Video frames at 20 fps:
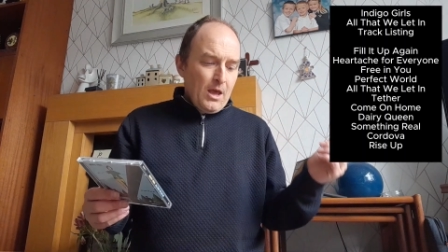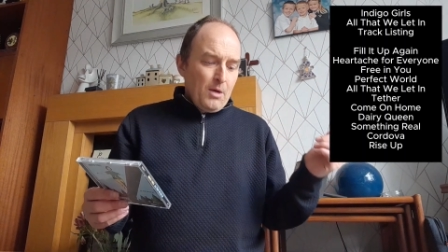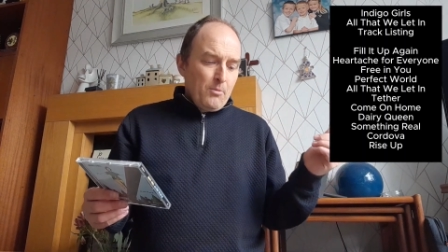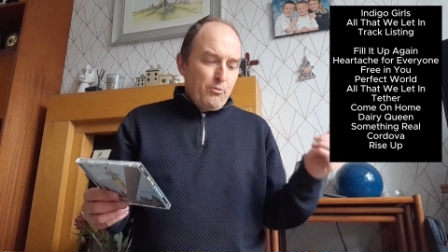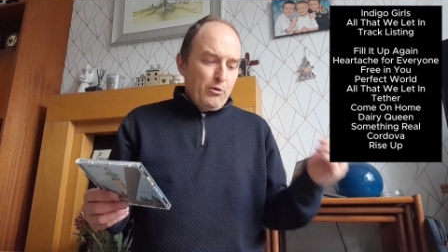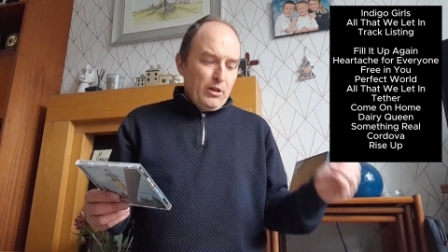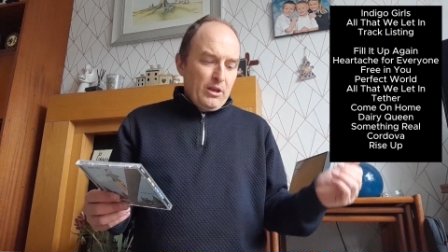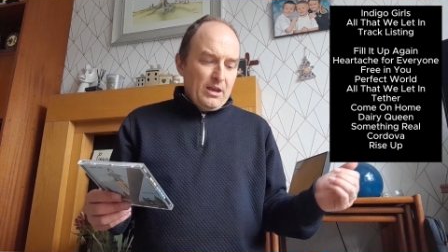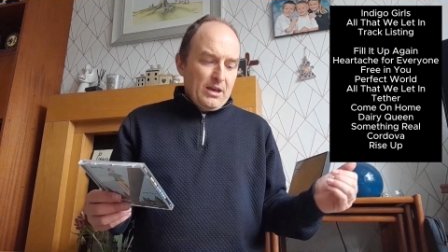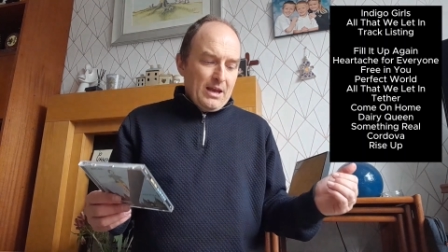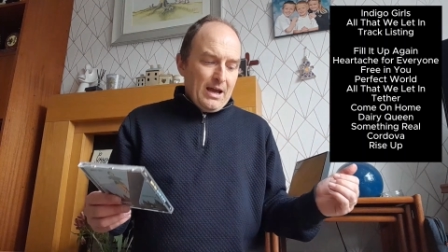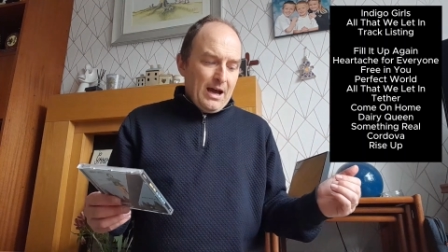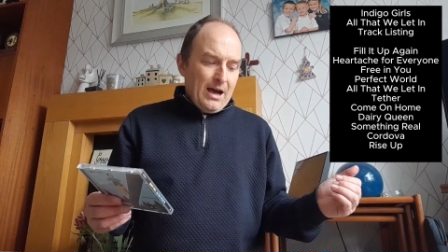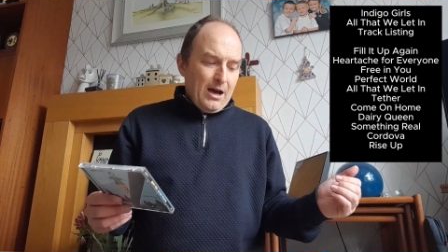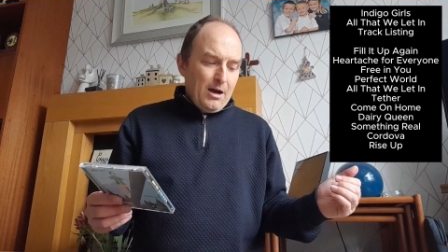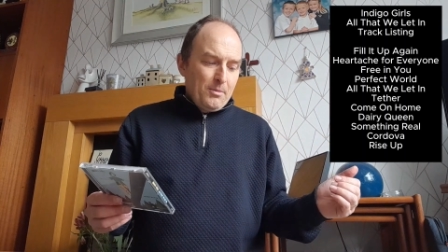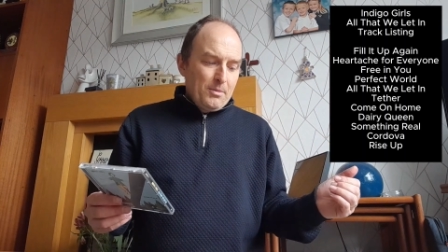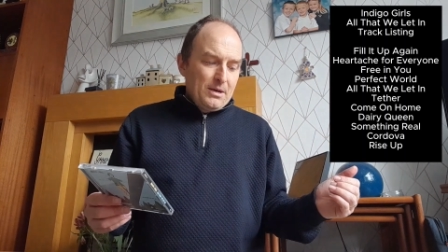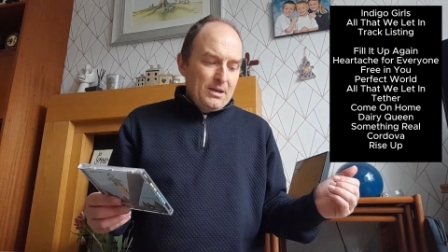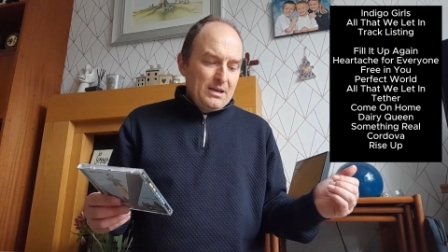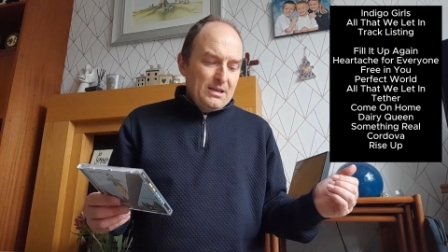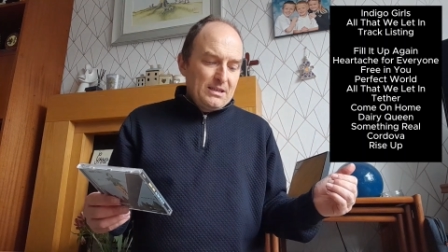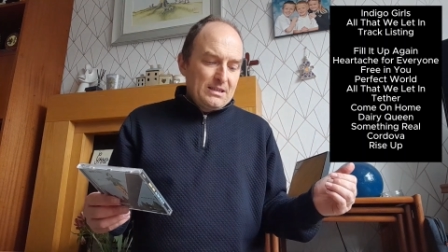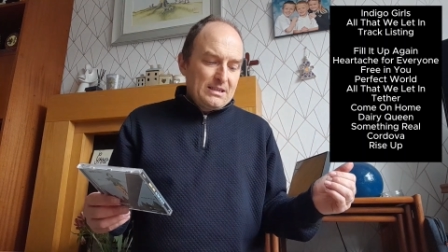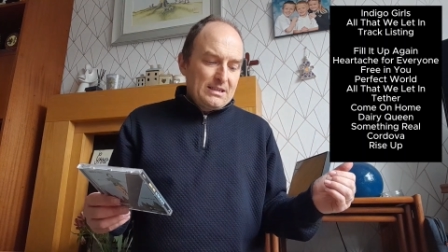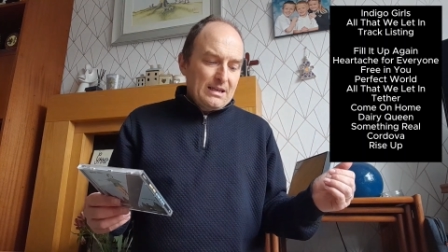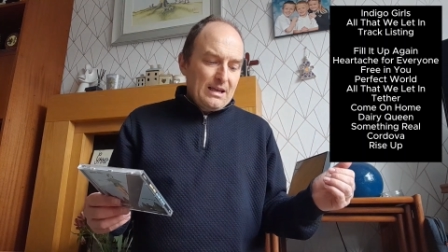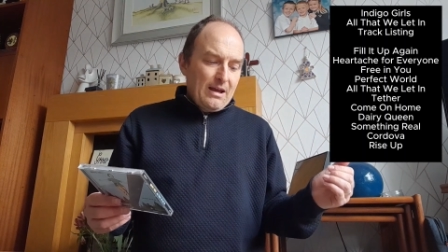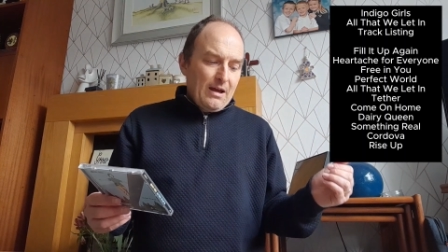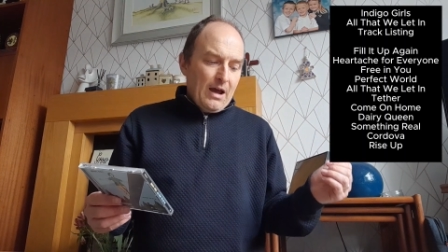brilliant
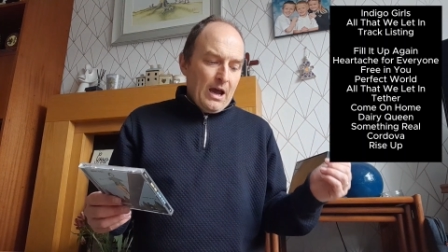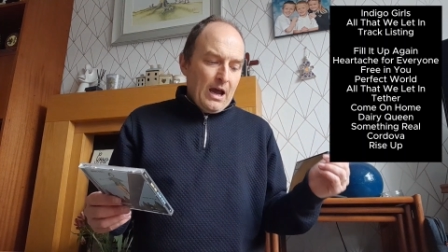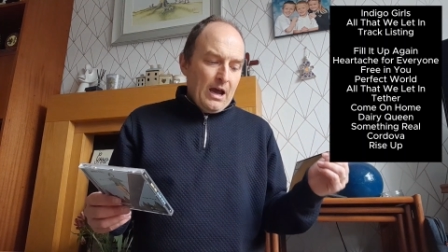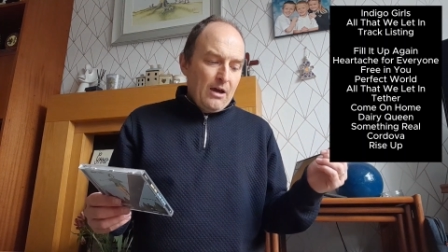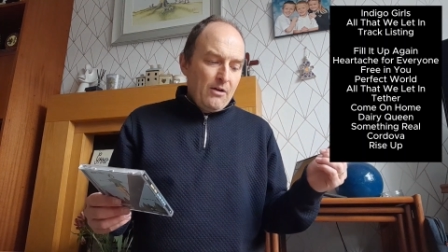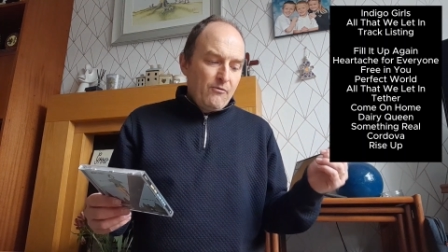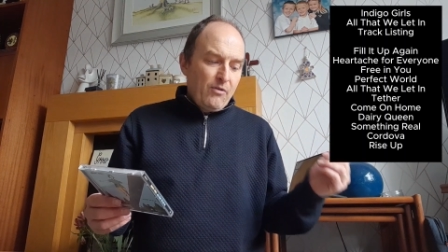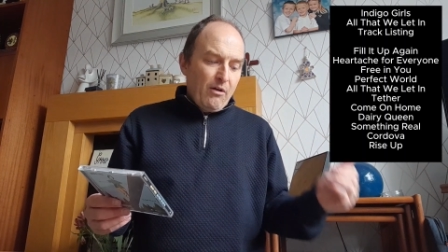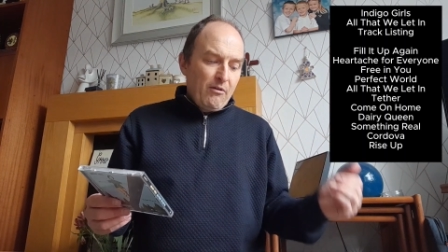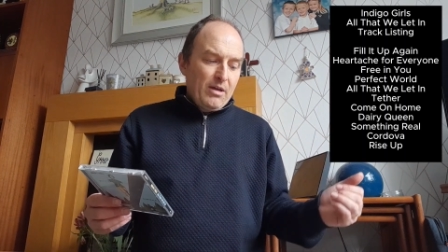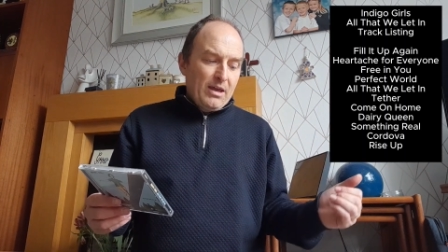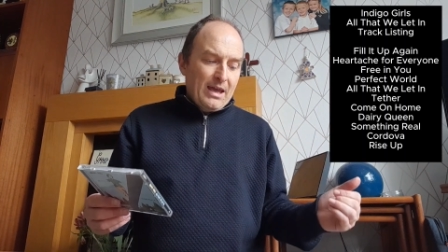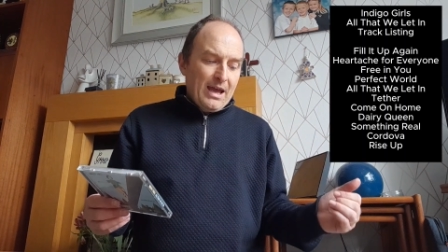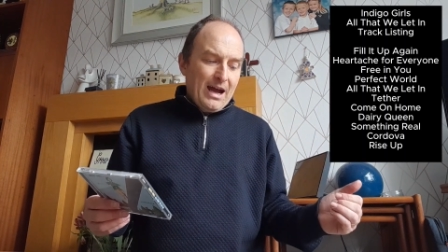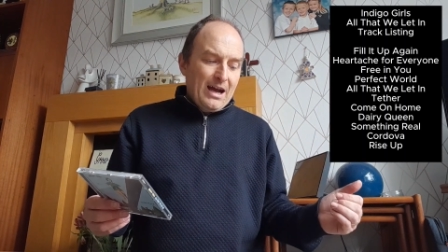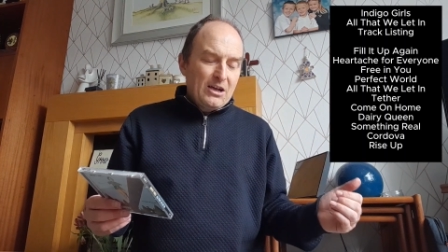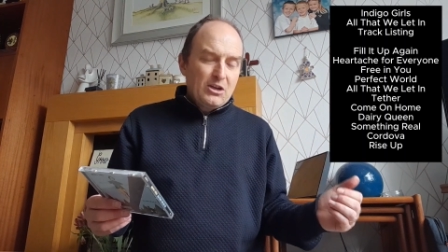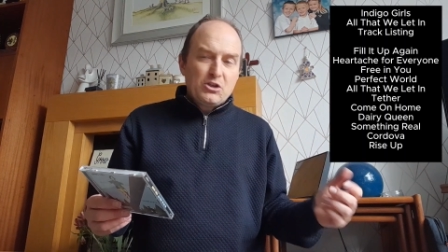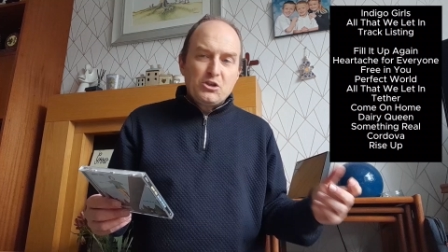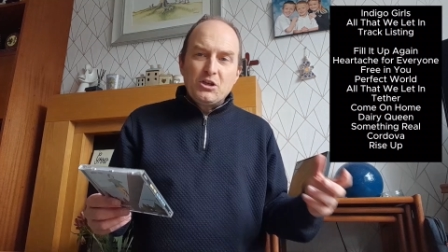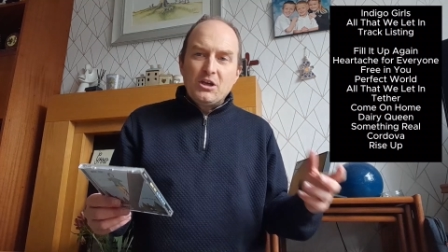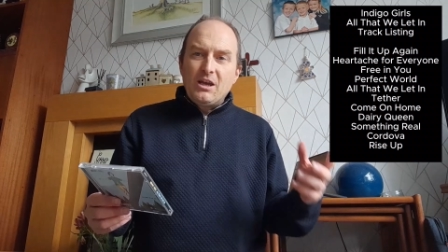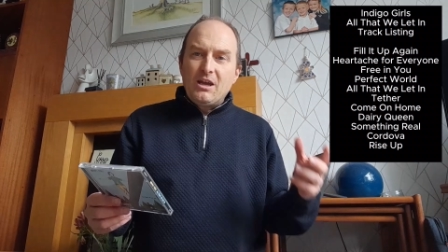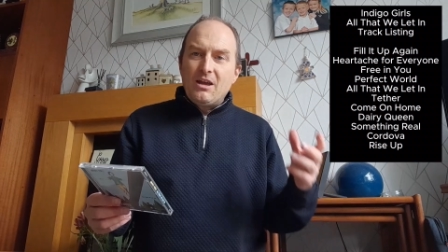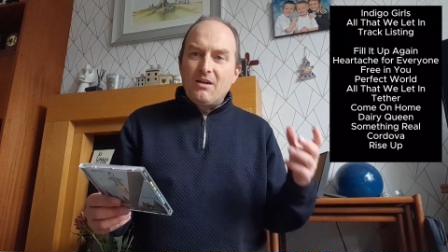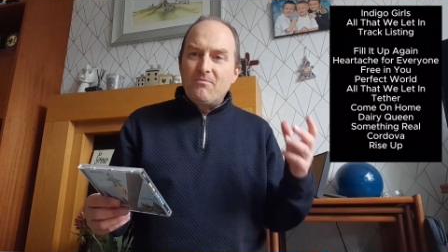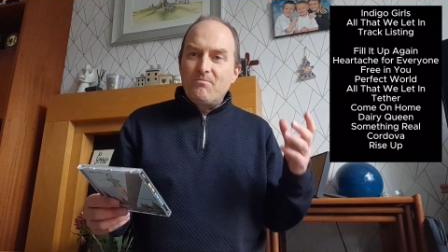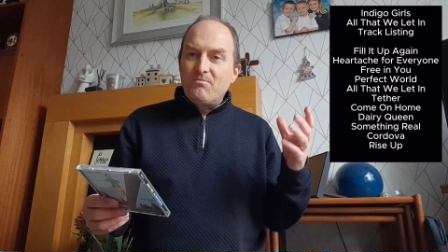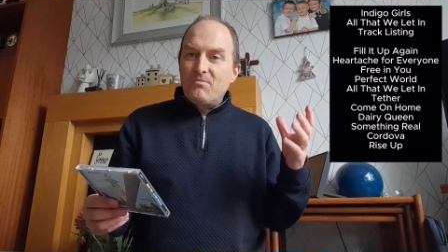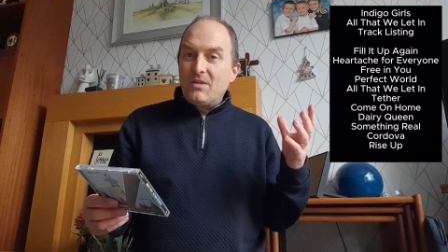harmonies, uh, very
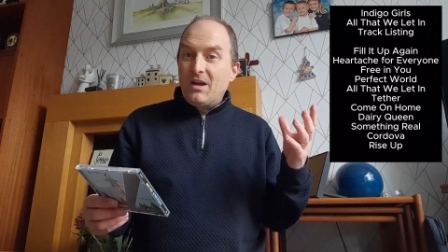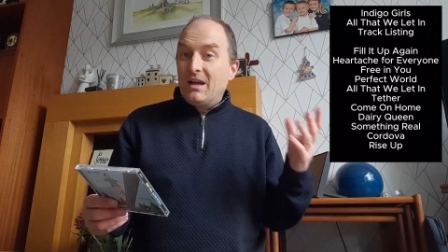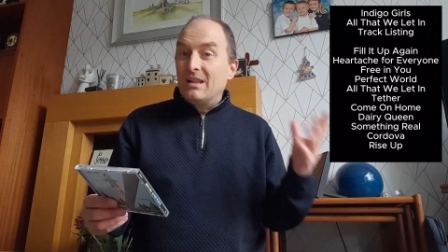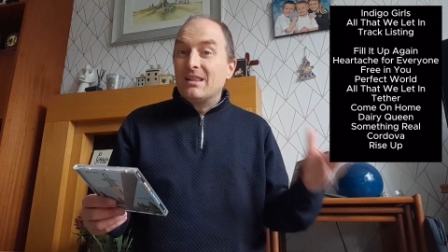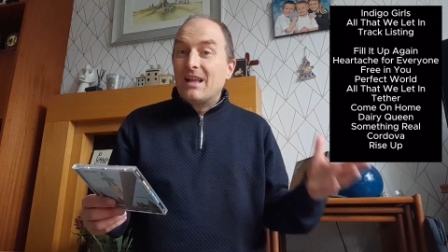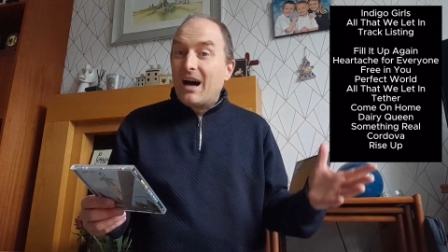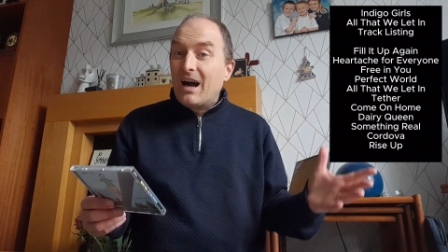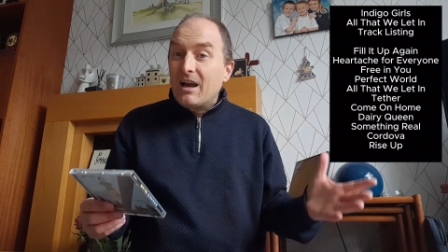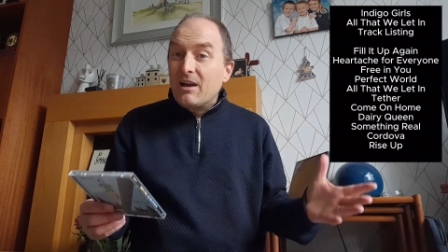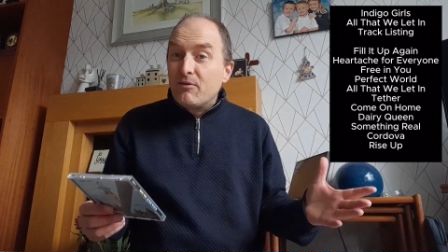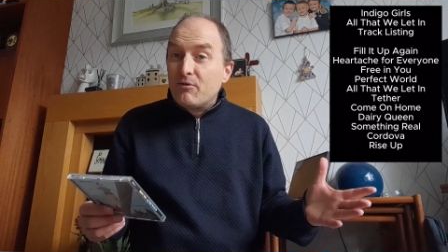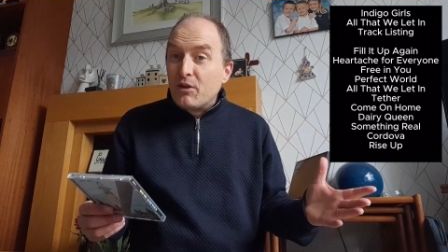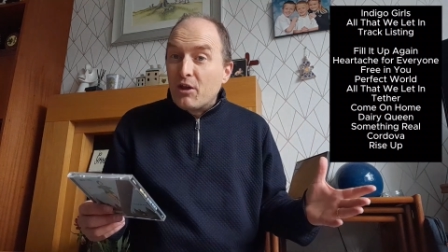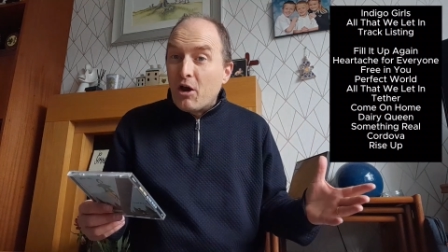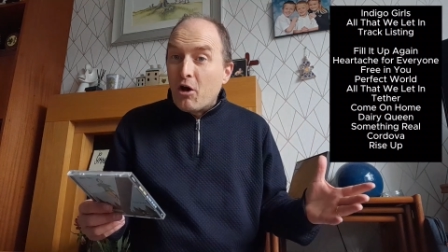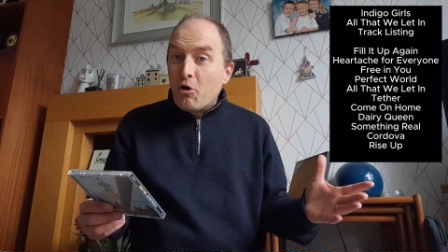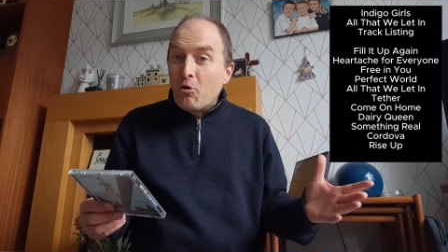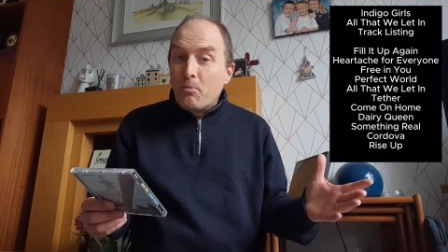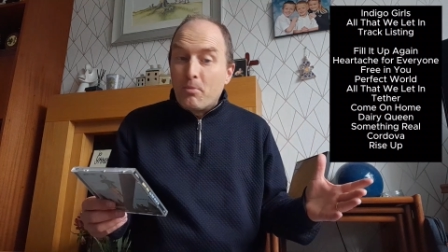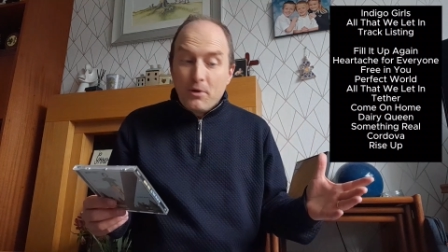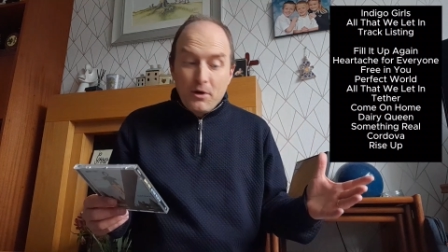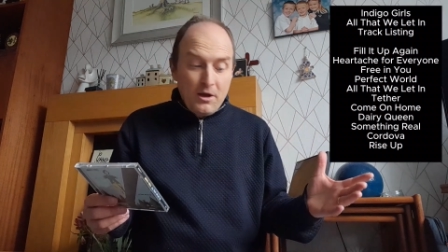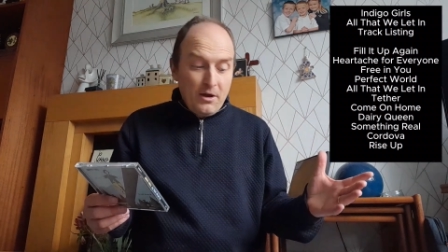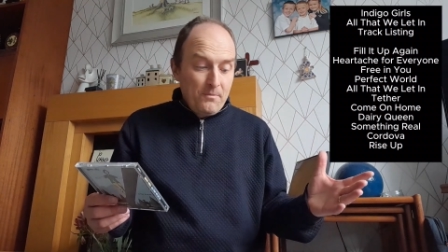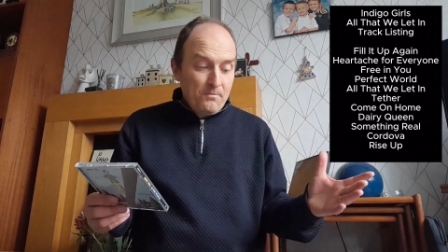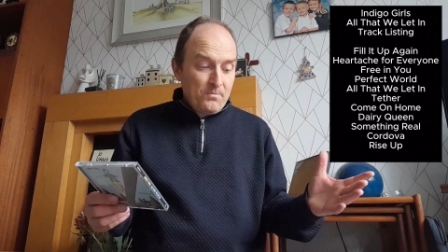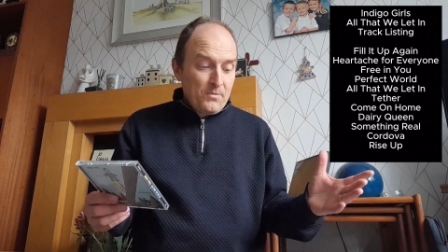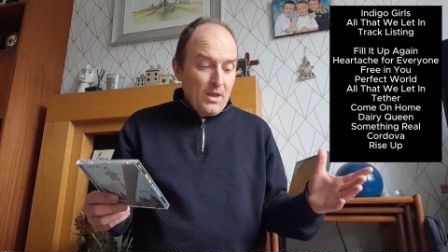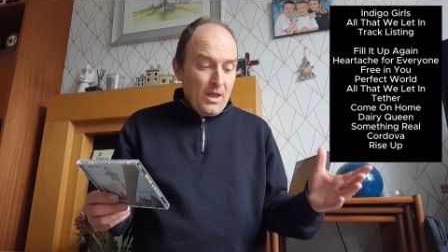catchy, a lively opener,